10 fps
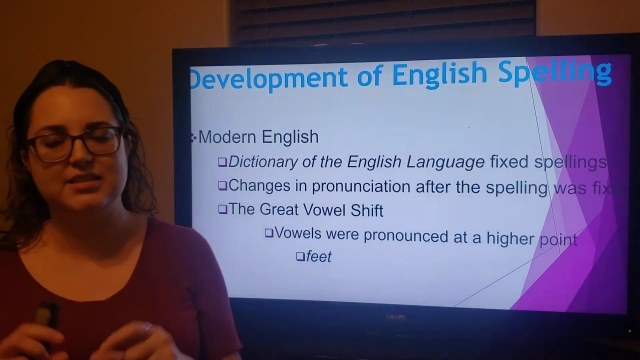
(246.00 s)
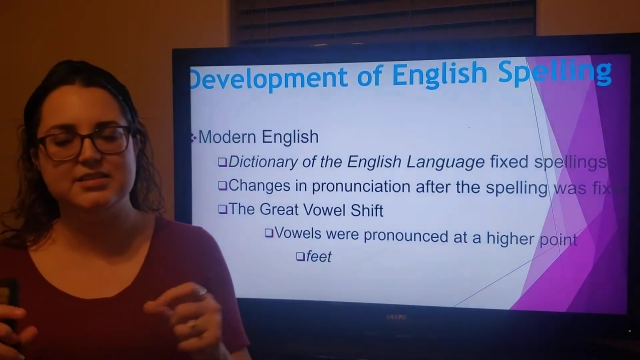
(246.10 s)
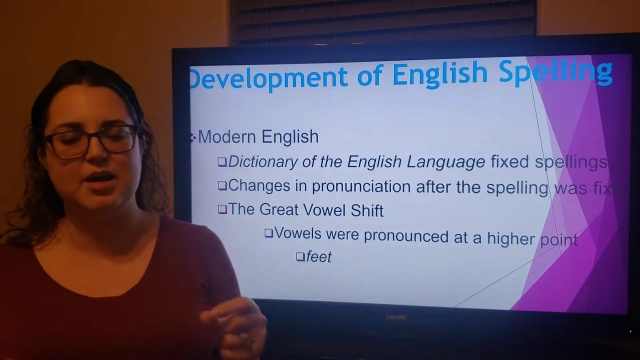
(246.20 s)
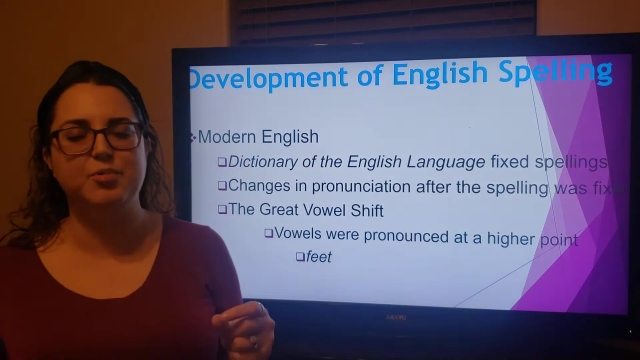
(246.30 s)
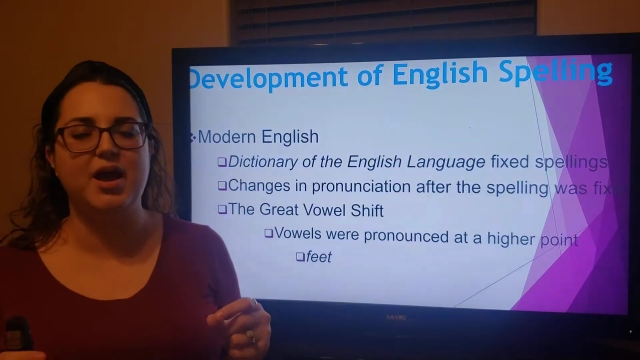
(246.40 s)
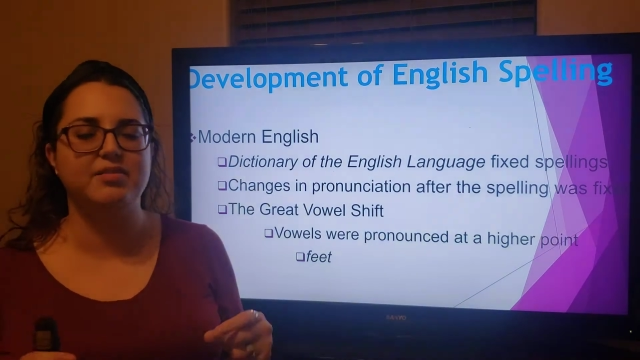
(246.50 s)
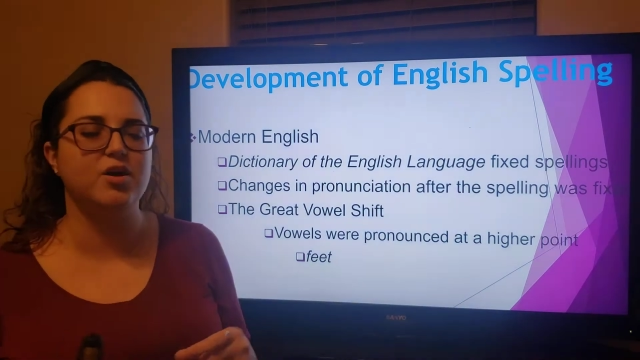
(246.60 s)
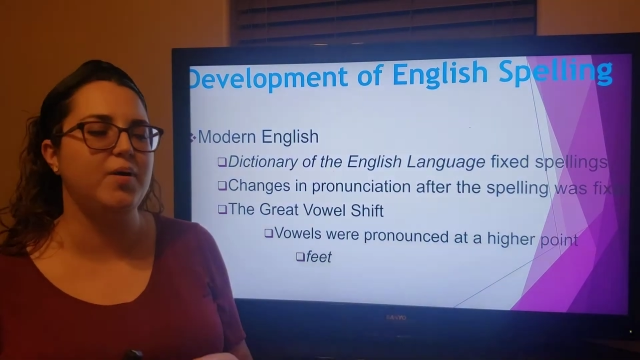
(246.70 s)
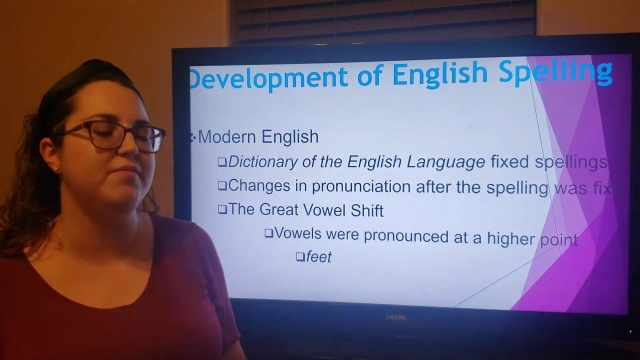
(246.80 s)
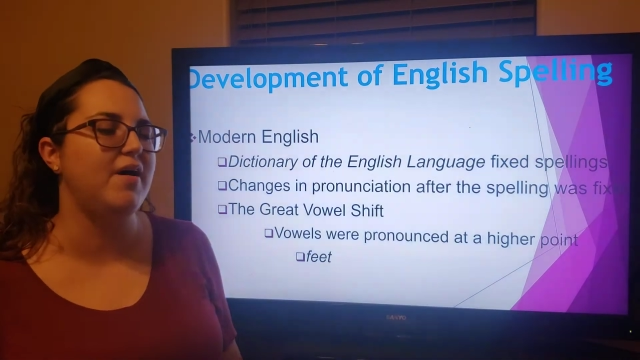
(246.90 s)
this time we had the
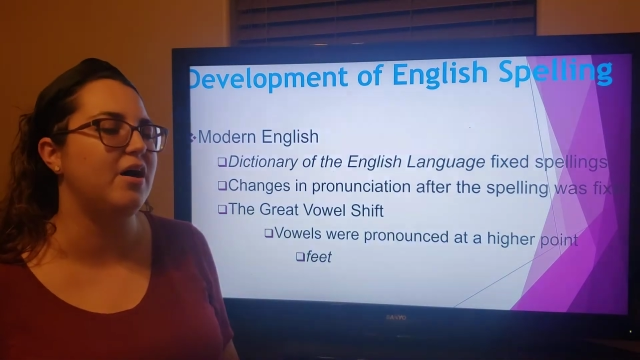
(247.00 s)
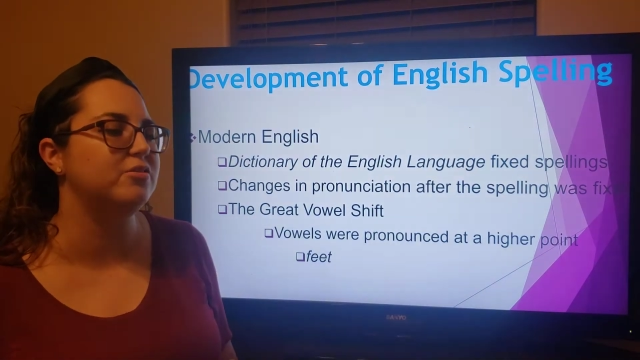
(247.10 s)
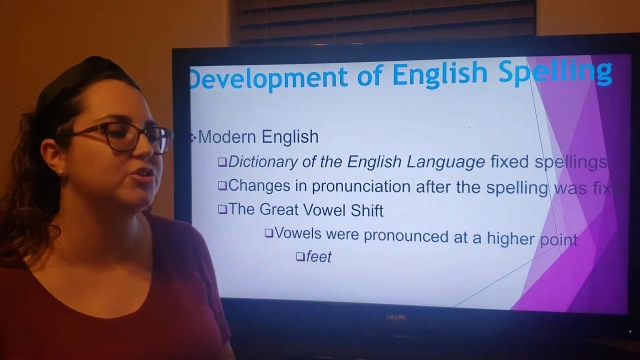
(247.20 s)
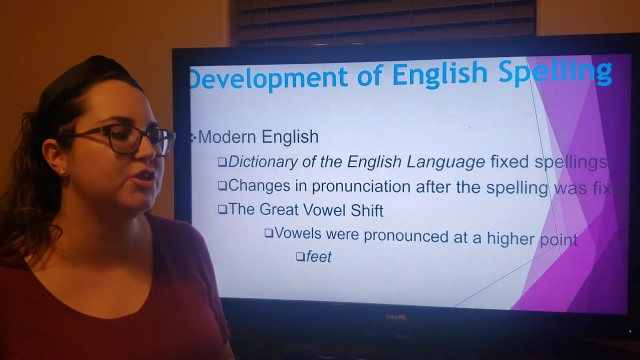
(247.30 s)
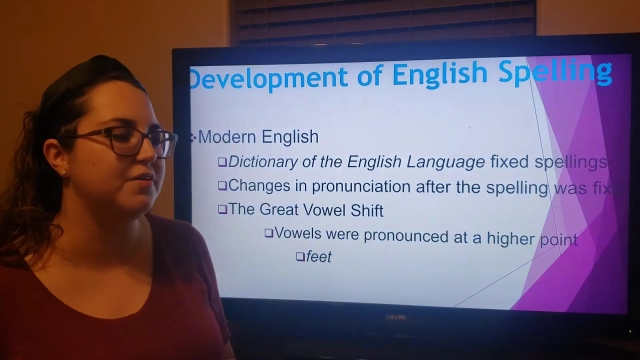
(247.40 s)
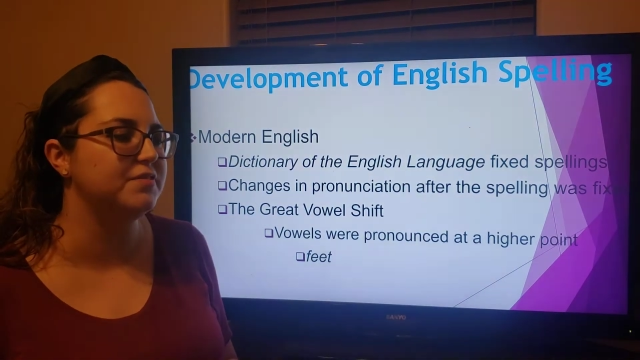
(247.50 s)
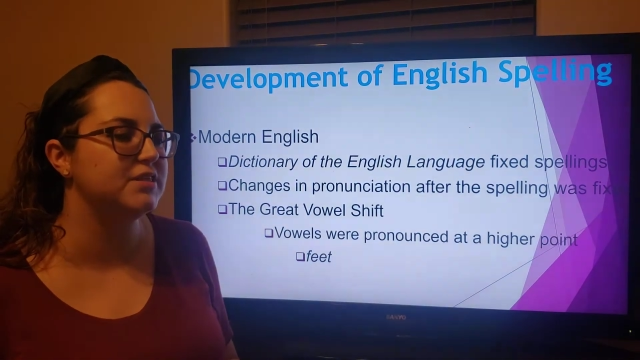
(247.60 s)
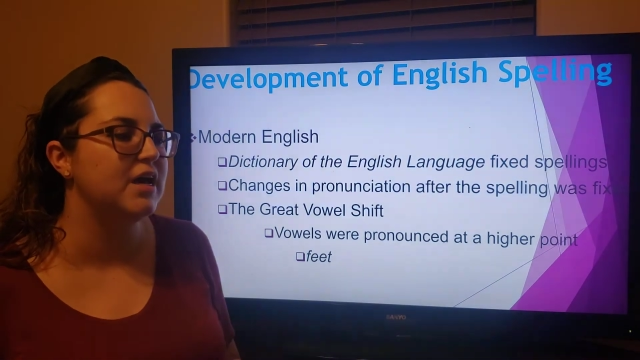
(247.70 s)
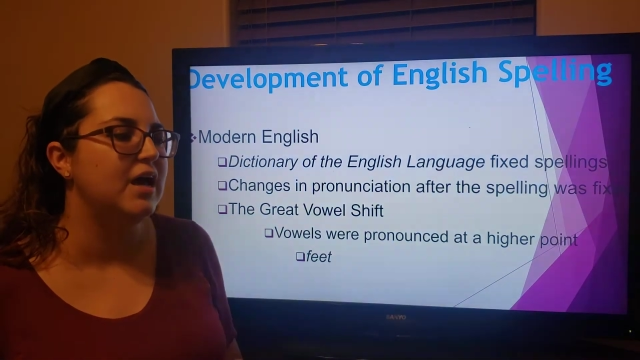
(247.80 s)
great vowel shift.